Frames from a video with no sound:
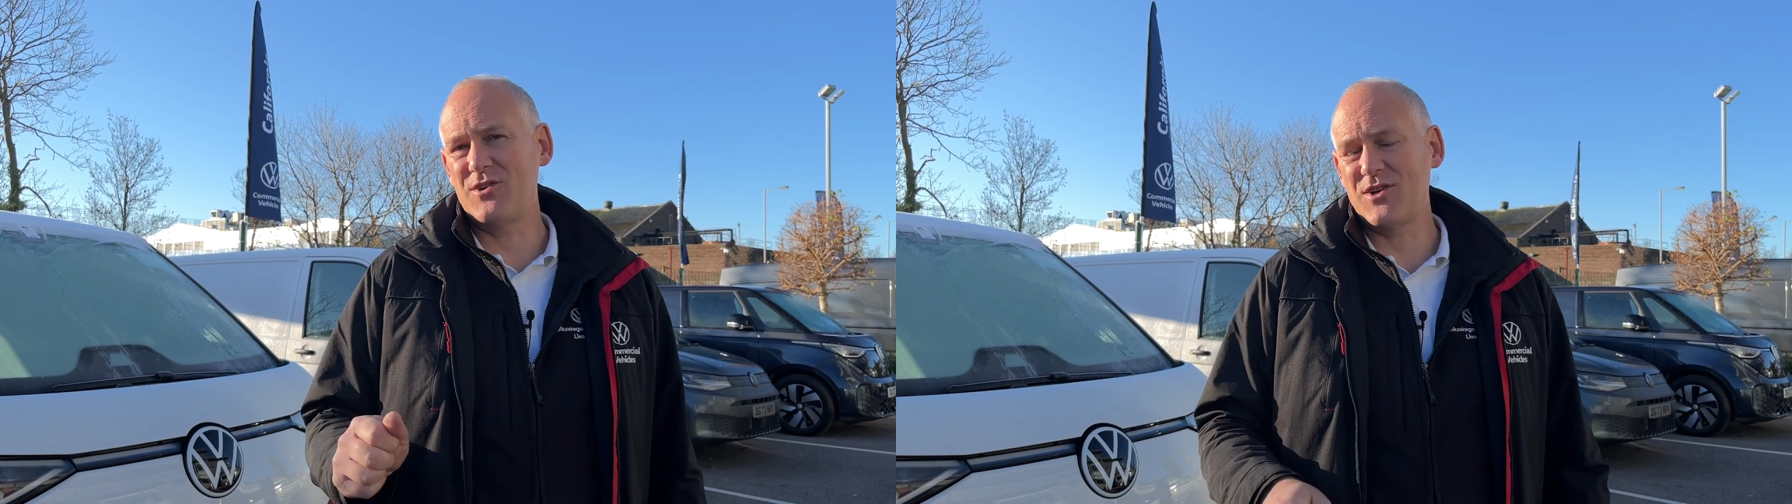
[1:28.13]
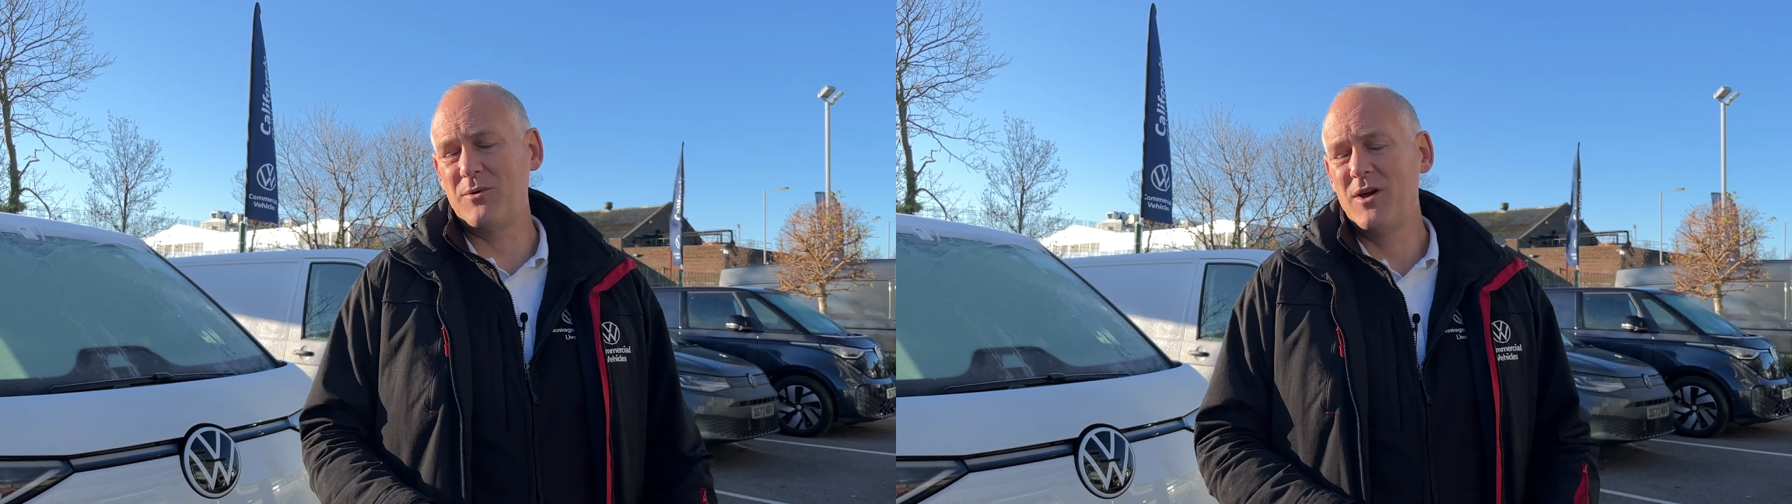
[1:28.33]

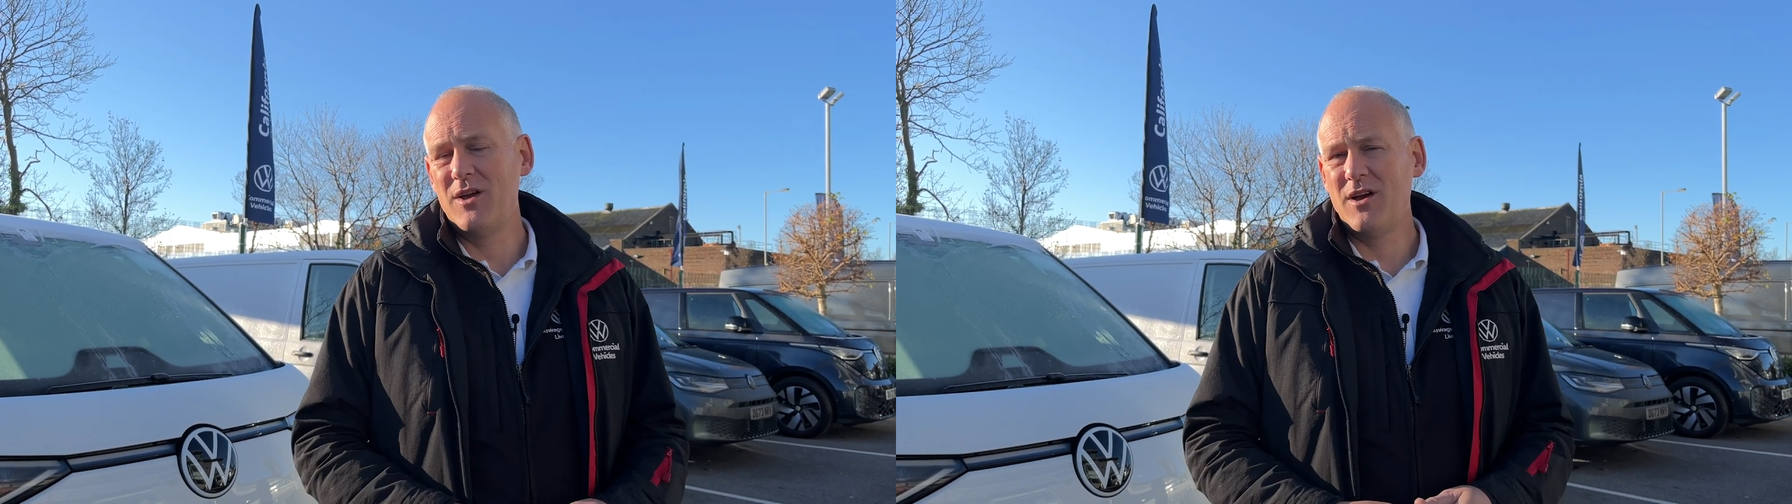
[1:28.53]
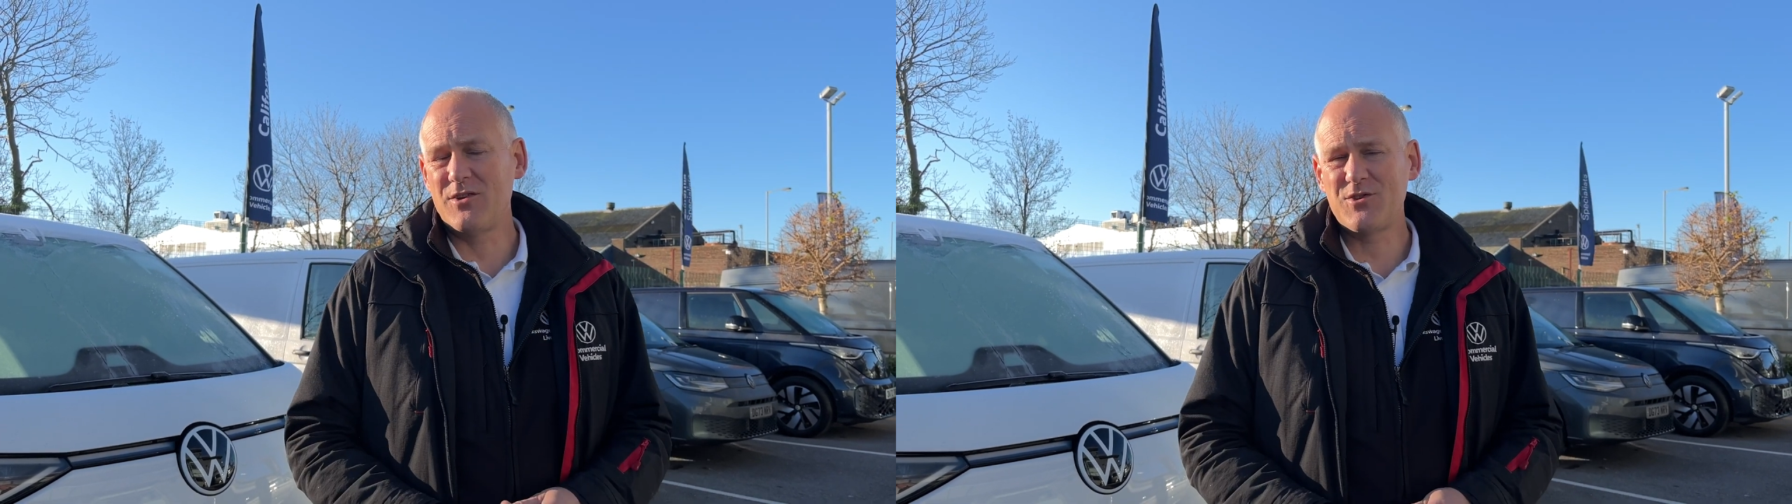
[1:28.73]
So
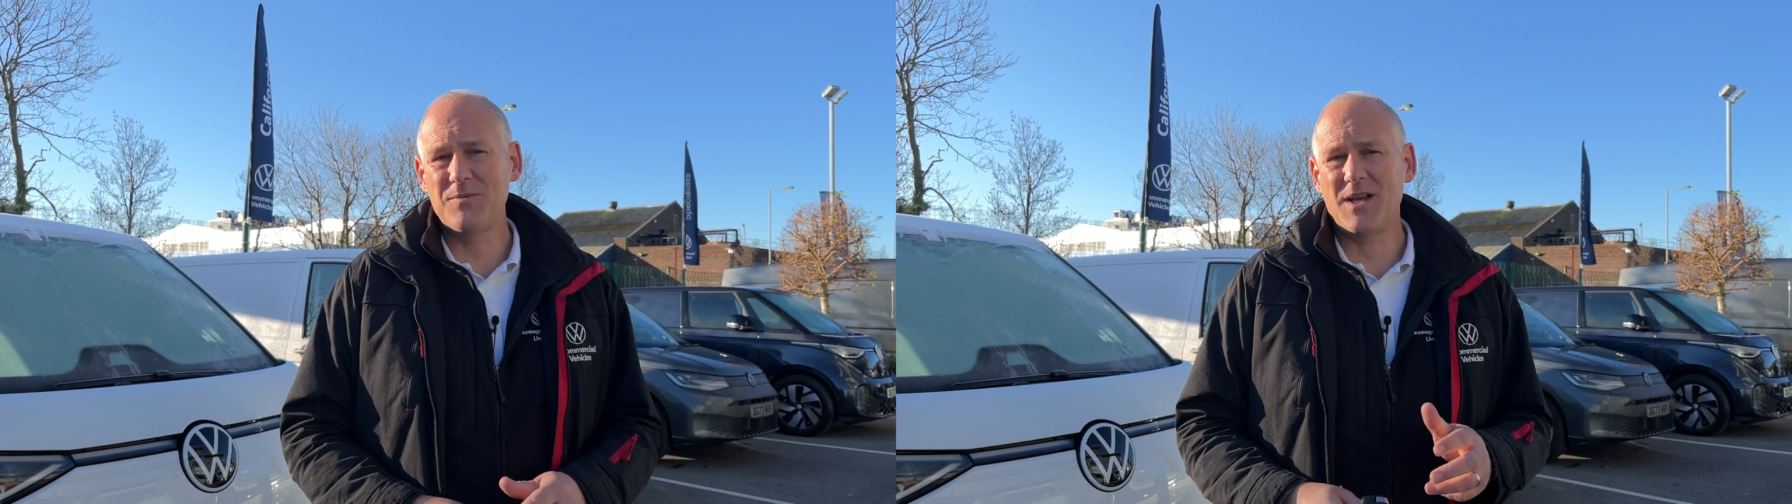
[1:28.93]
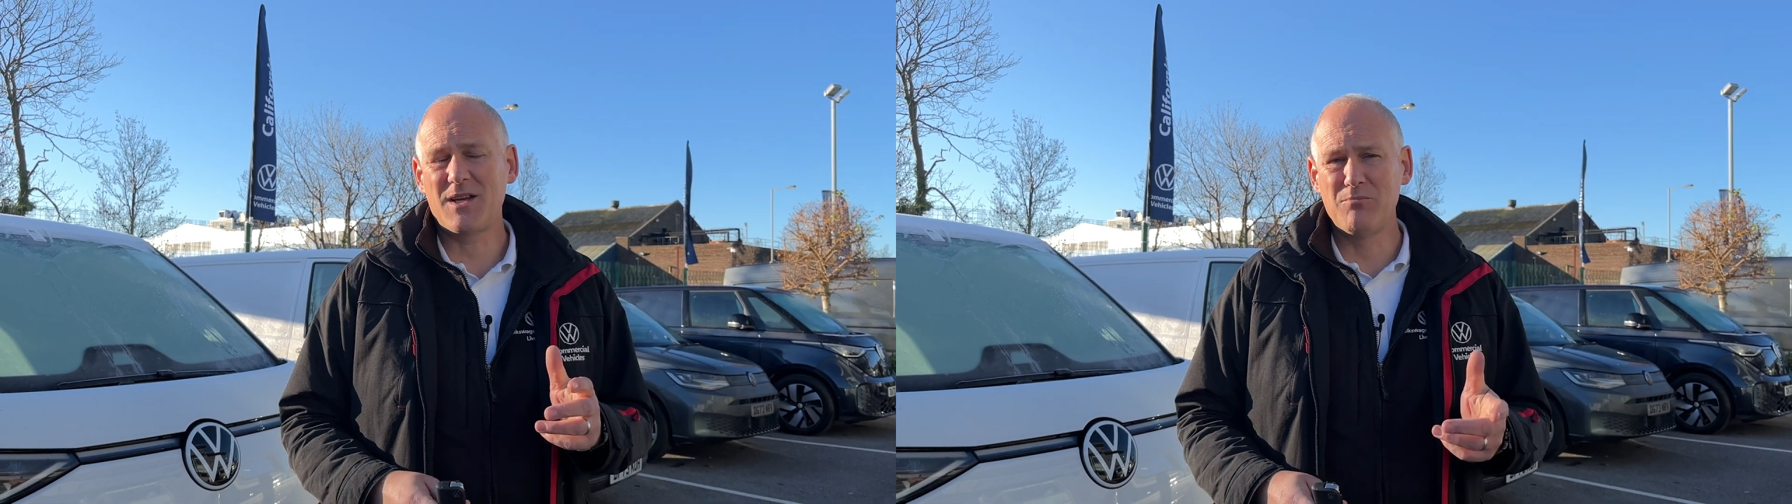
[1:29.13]
on something
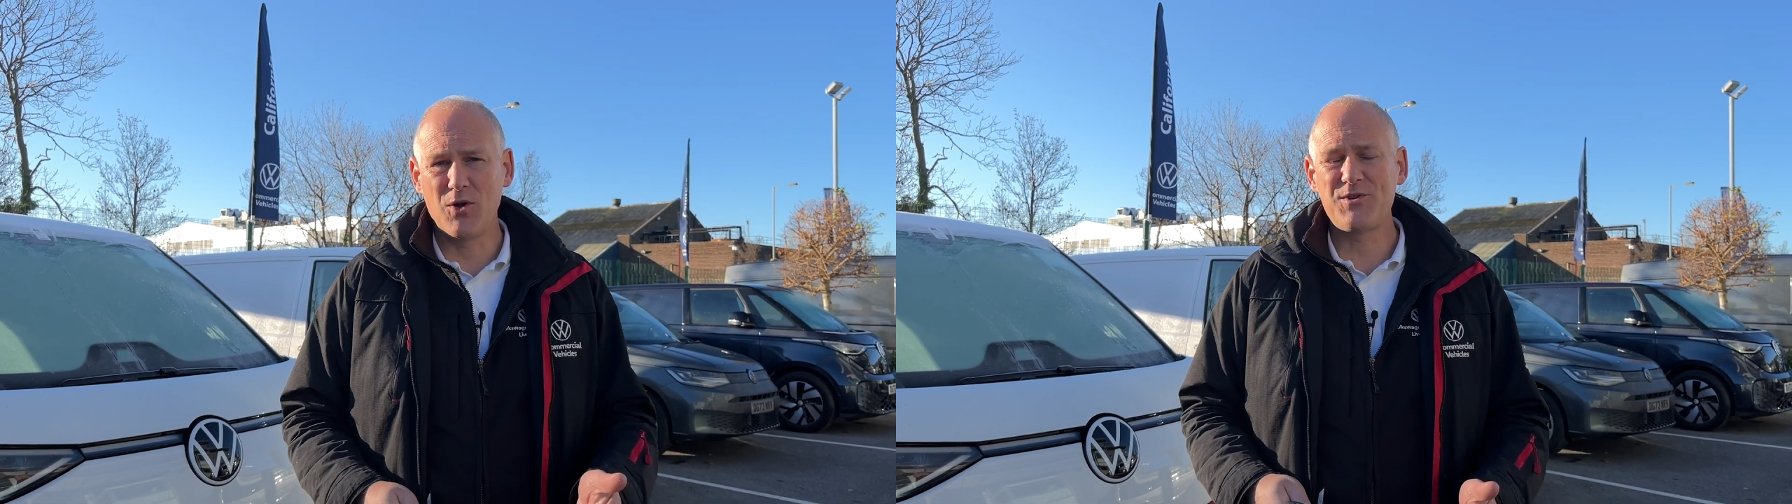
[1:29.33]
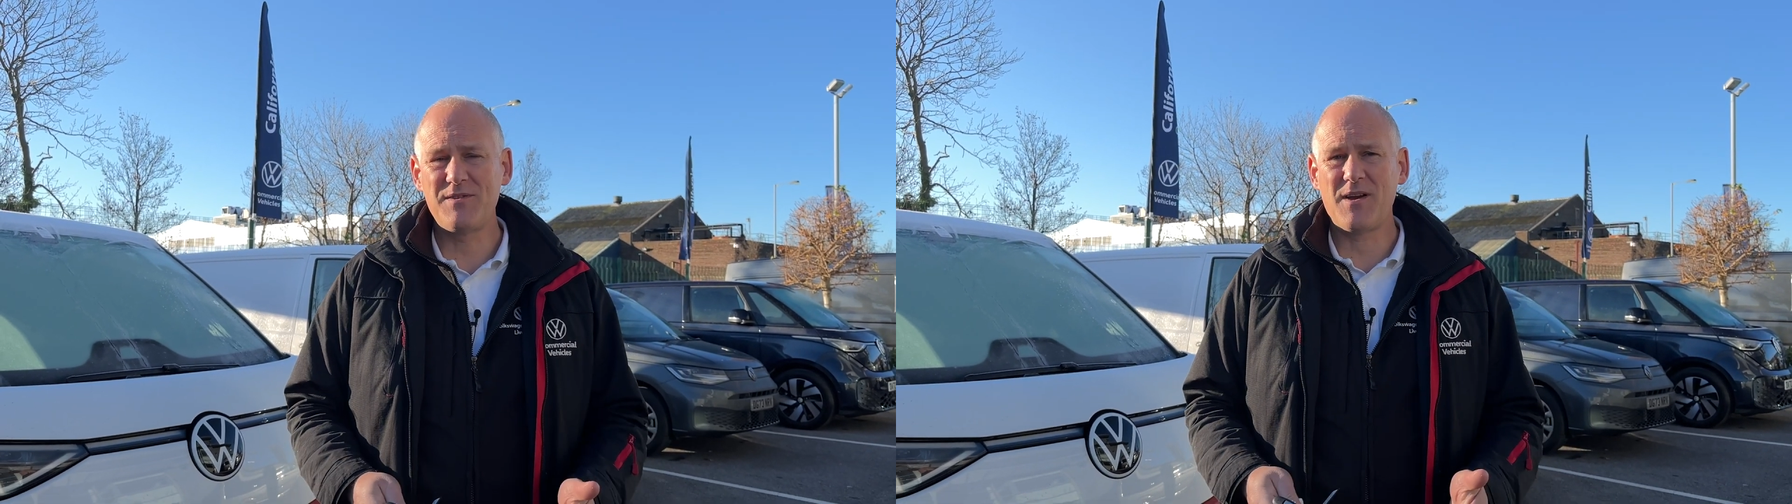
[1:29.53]
like a
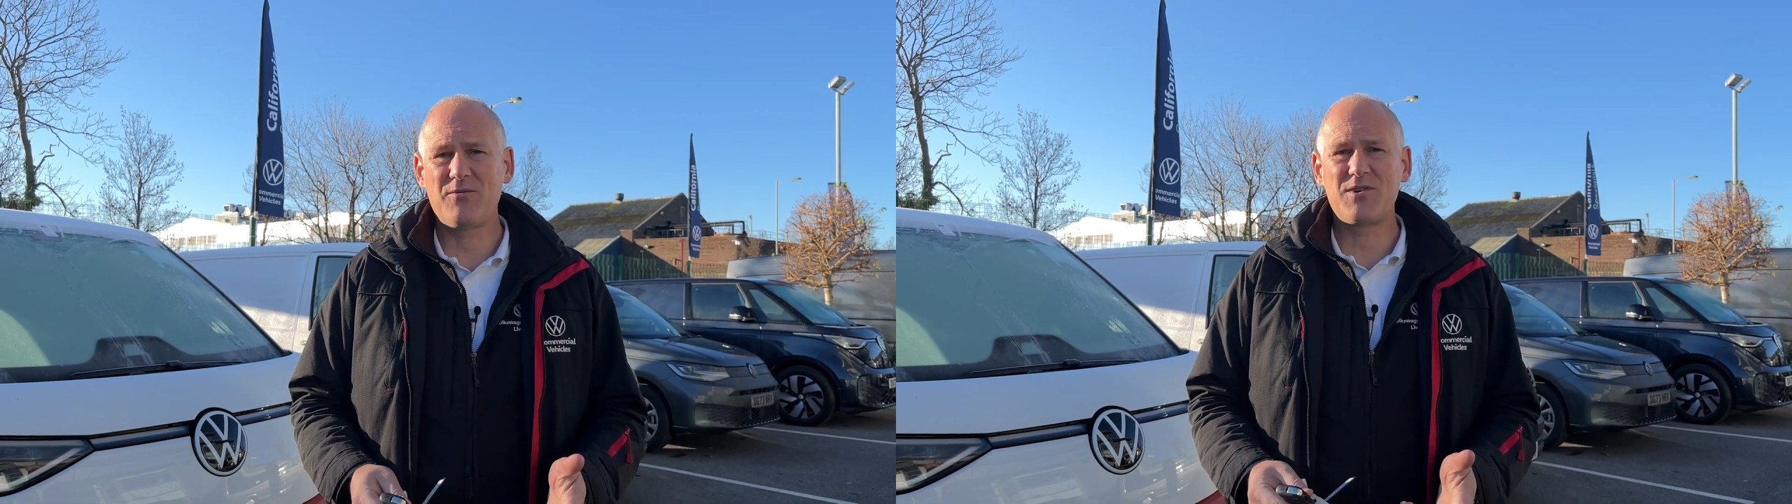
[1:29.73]
multivan,